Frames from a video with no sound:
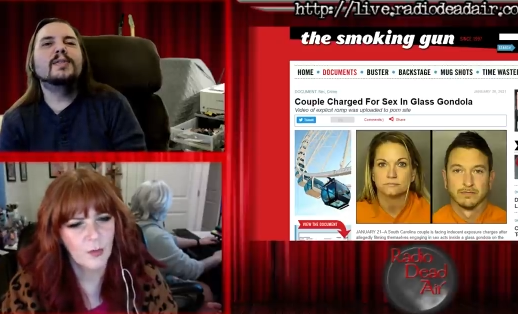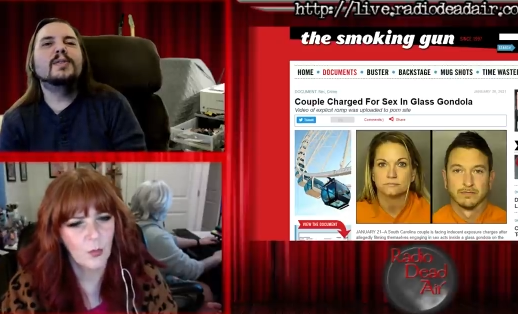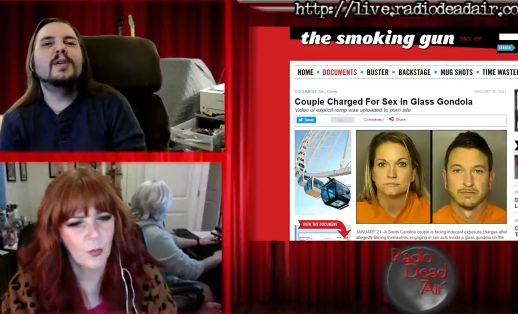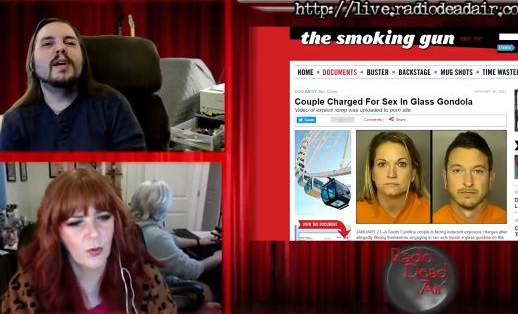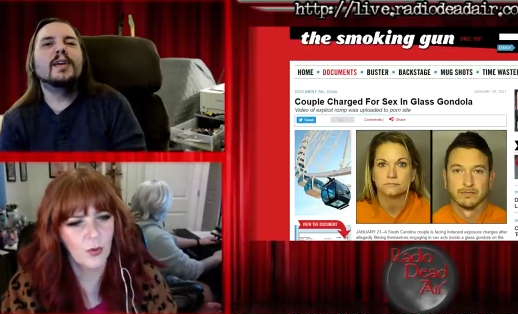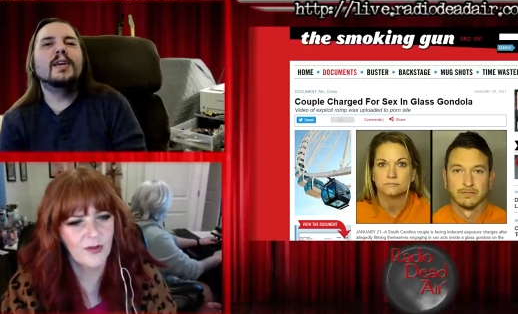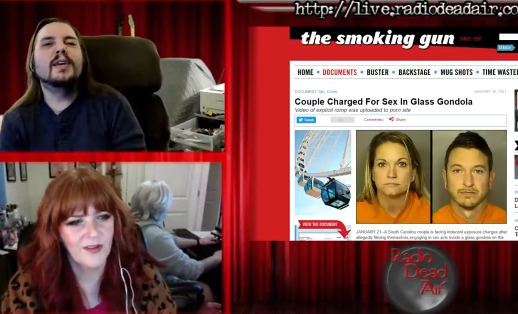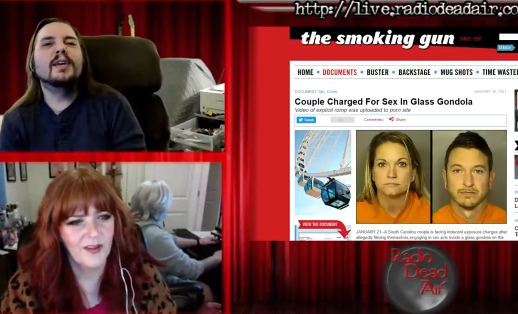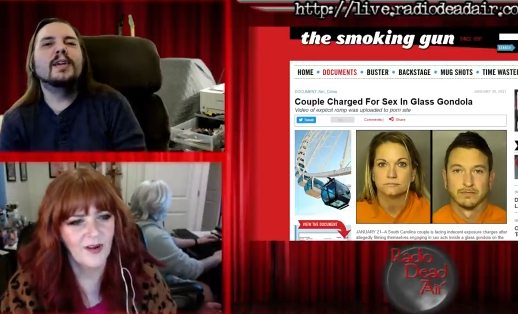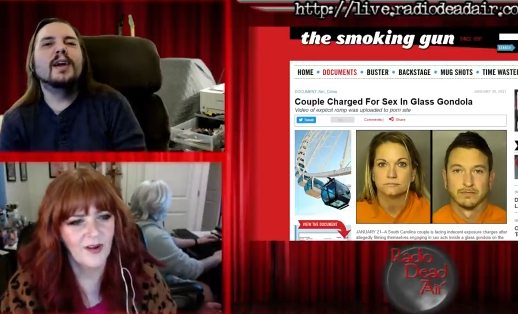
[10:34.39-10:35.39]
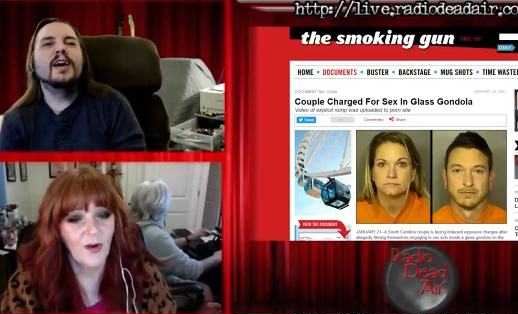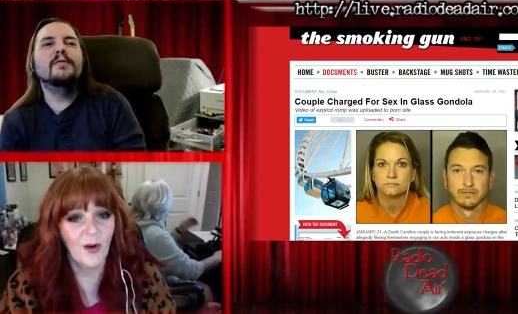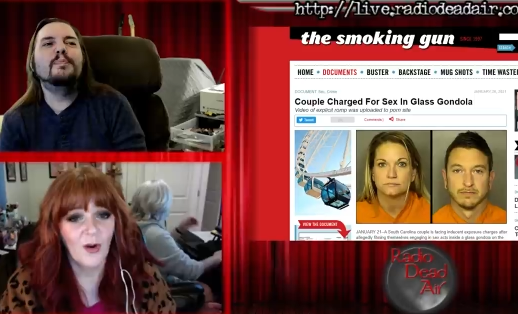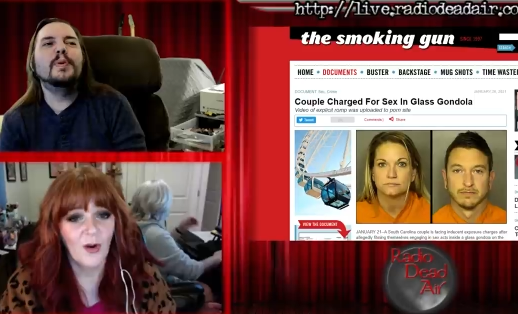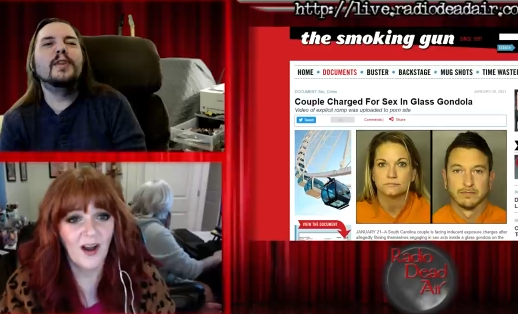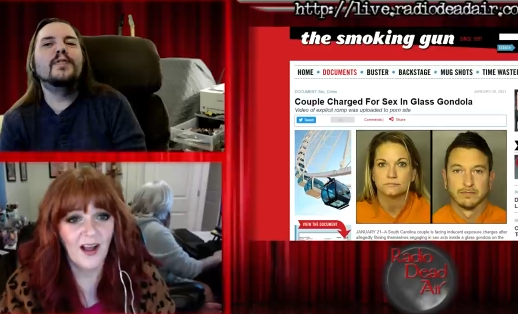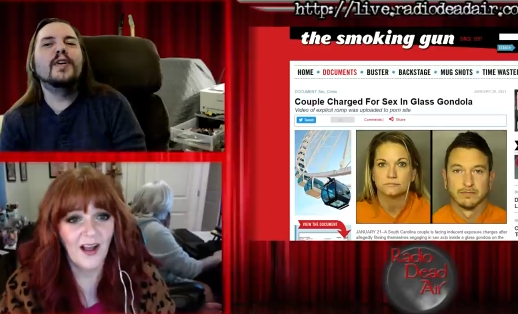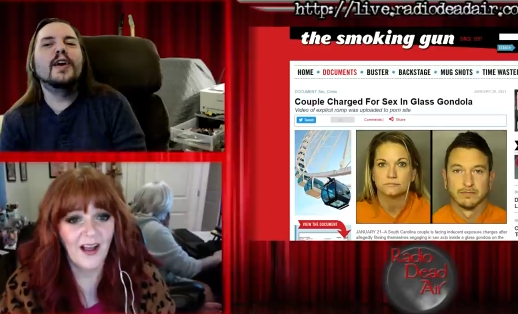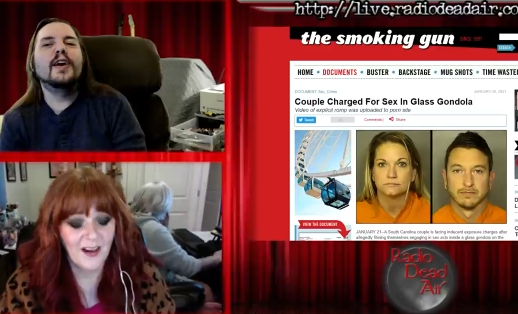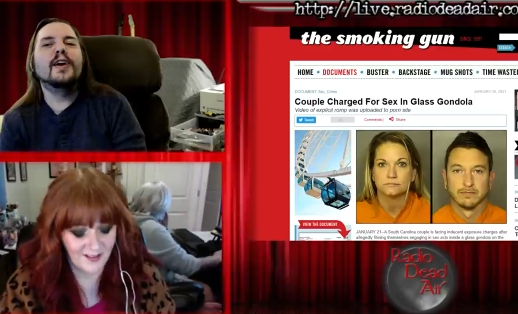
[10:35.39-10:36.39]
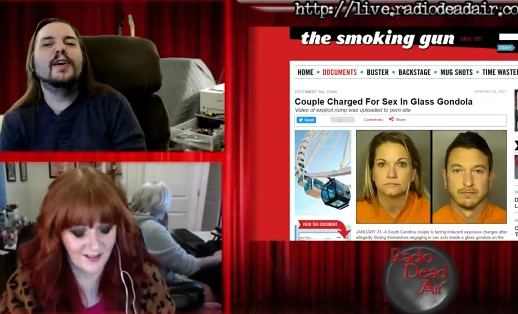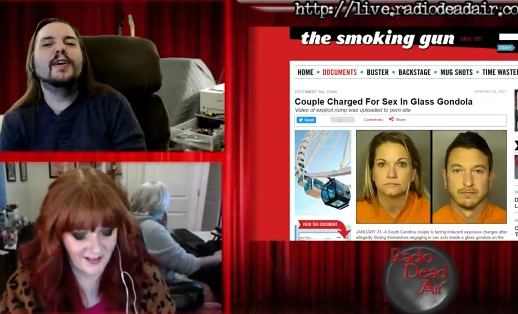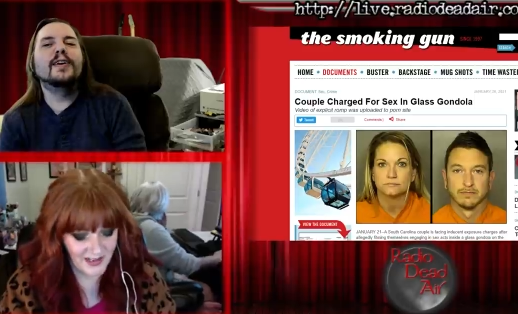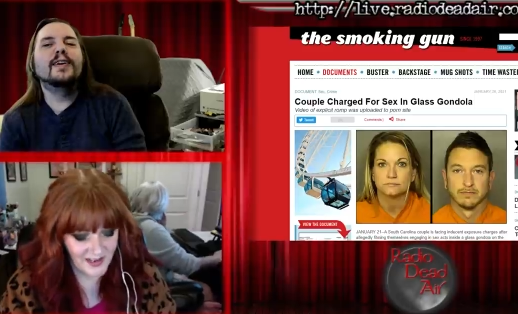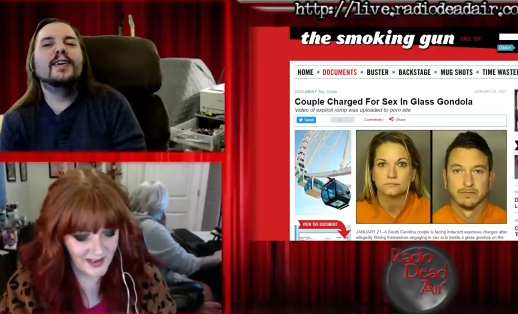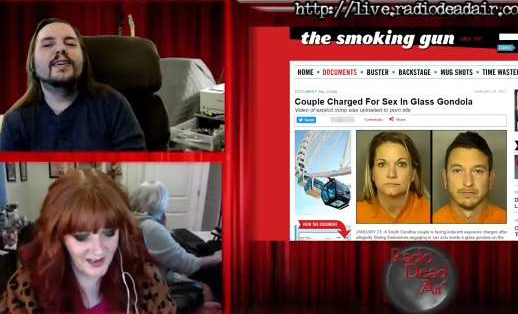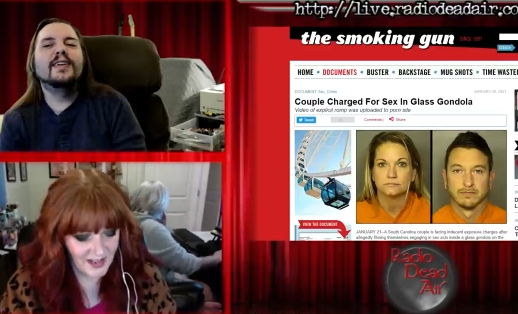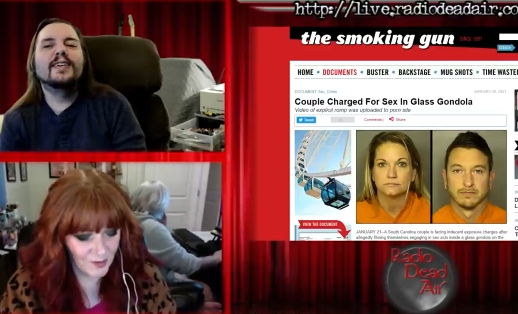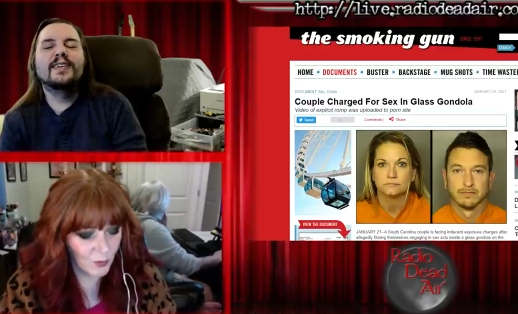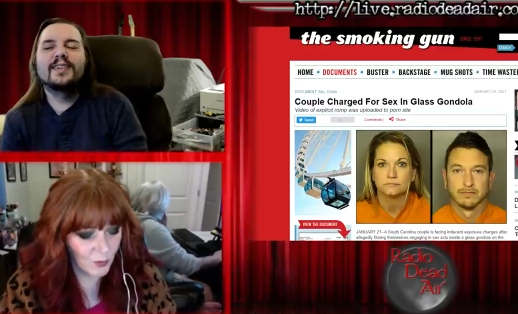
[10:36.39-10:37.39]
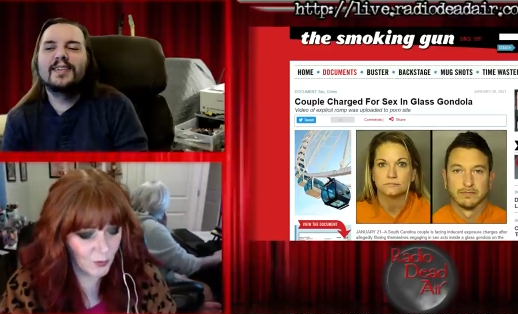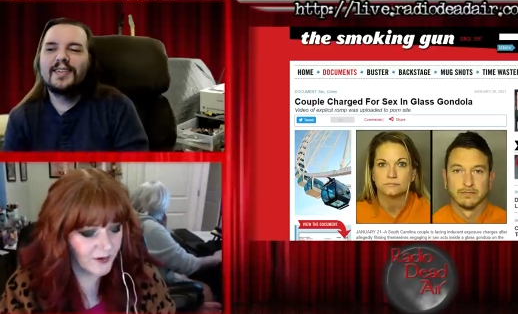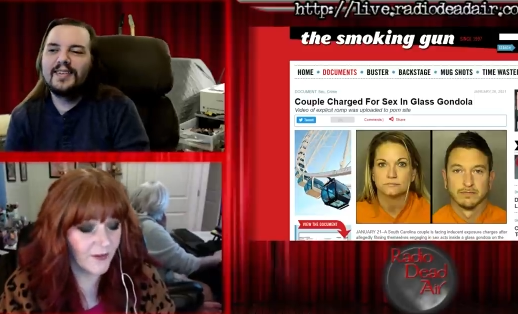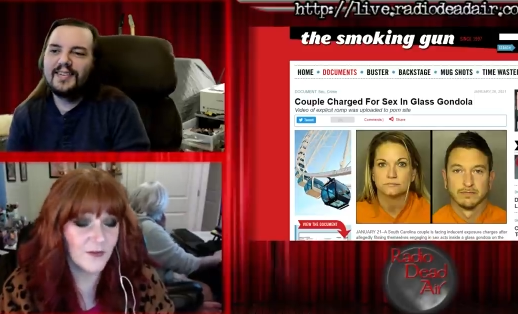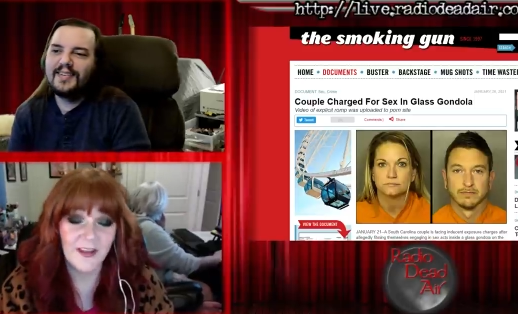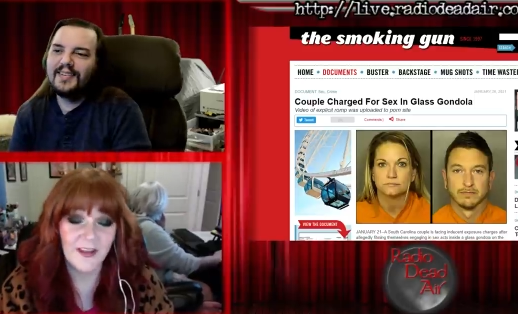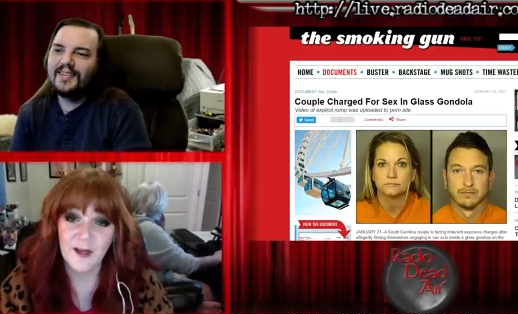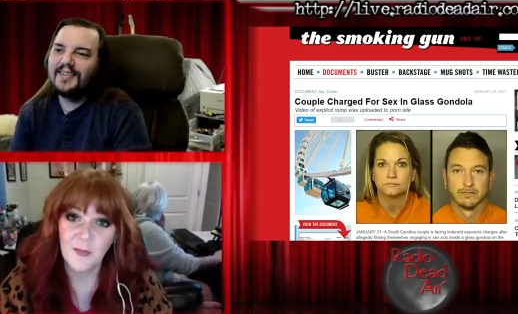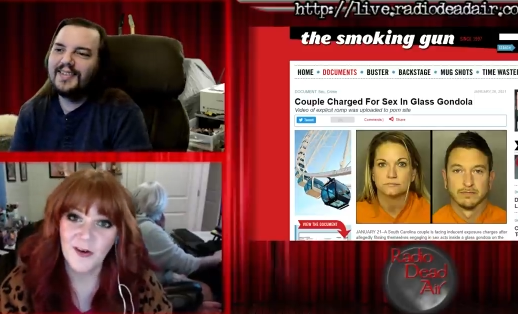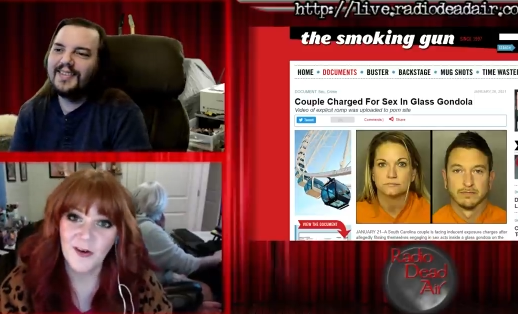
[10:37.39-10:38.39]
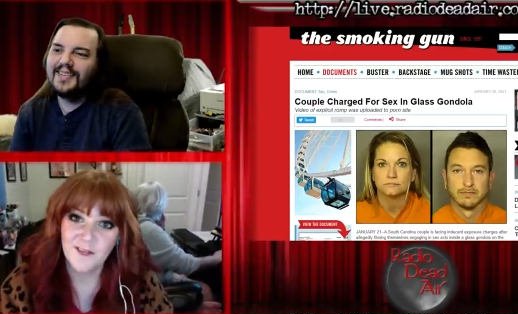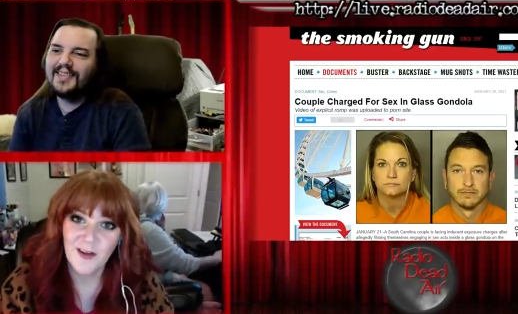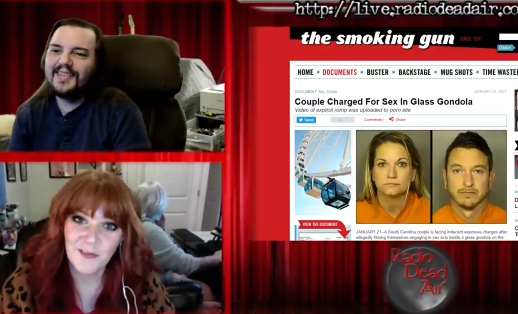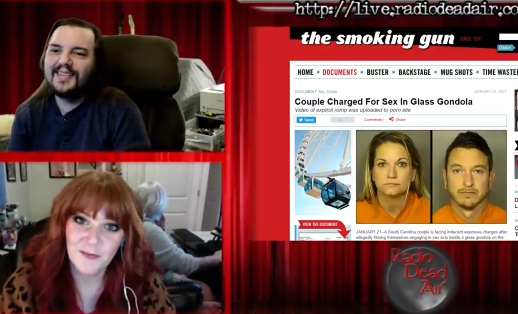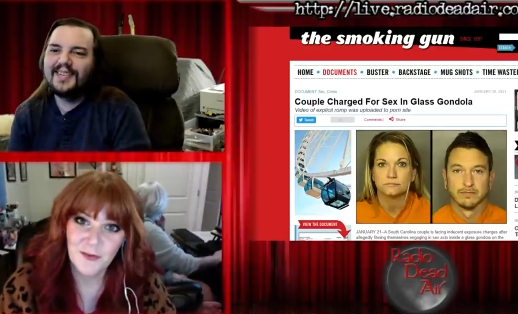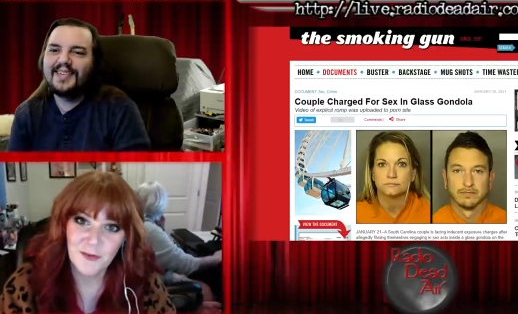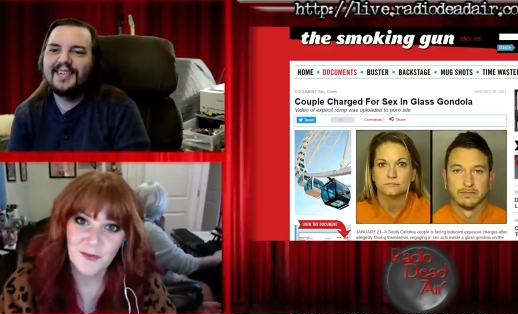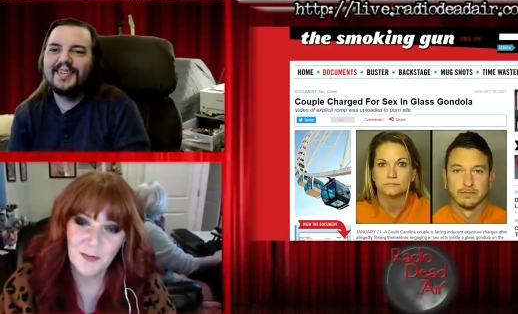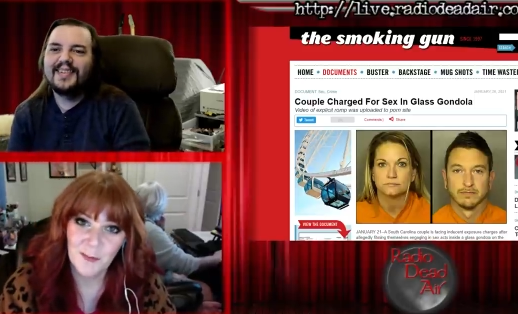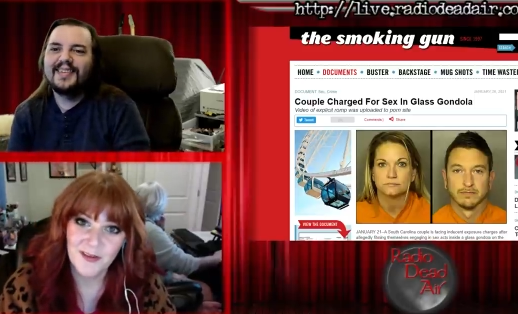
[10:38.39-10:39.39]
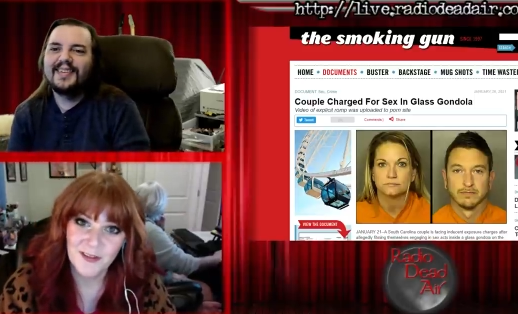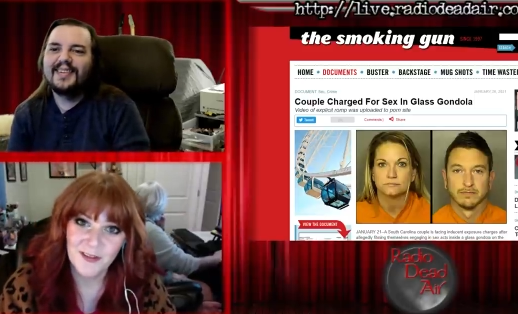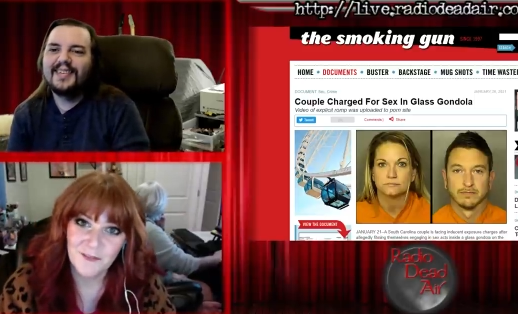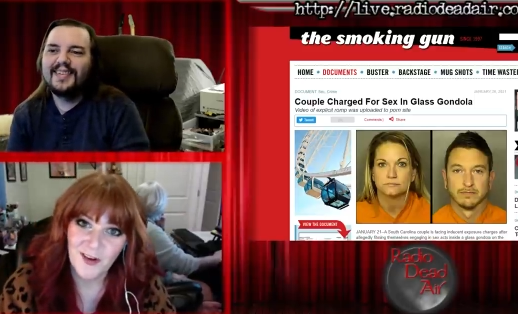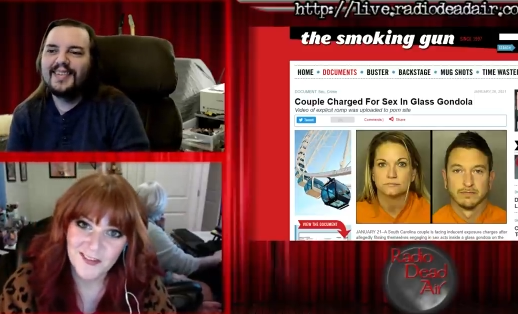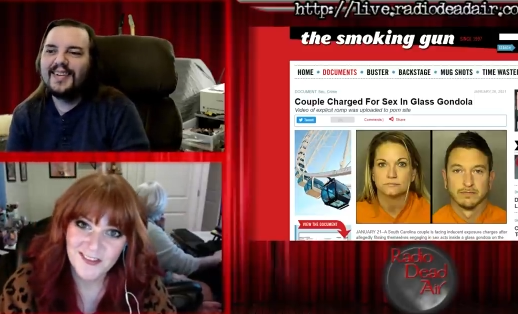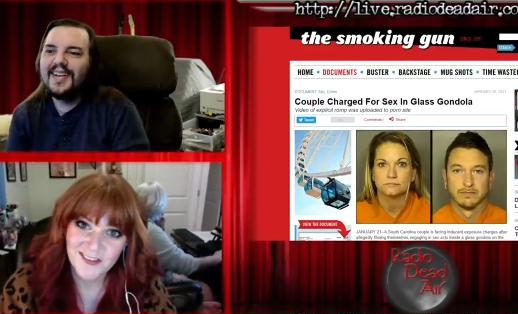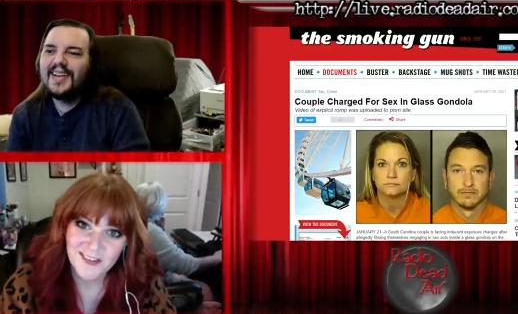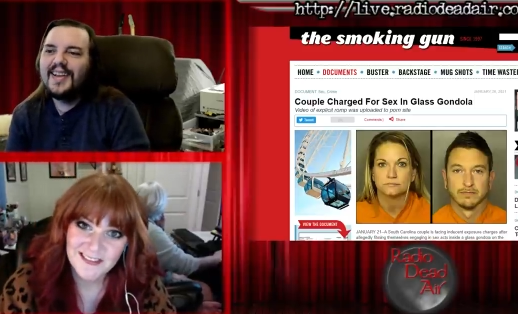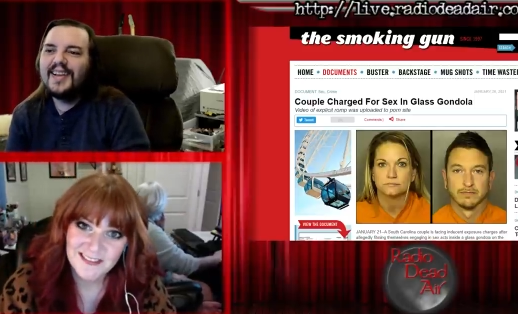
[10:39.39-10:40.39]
Speaker 1: a second, I've been there?
Speaker 2: At what other landmarks have you two publicly fucked?